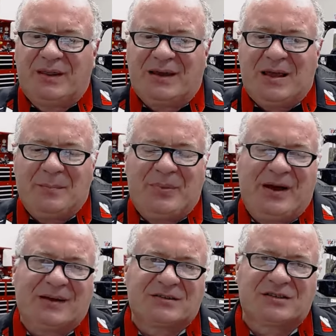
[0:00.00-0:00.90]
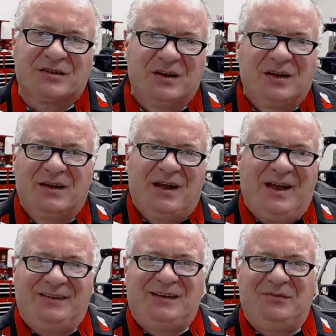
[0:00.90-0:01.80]
that Kimpex
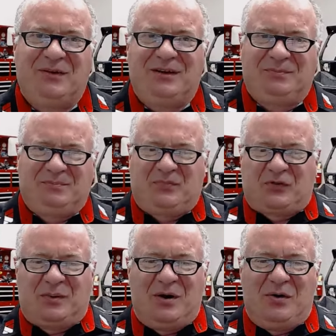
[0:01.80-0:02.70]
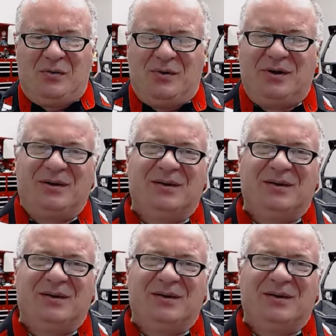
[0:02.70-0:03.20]
ATV throne.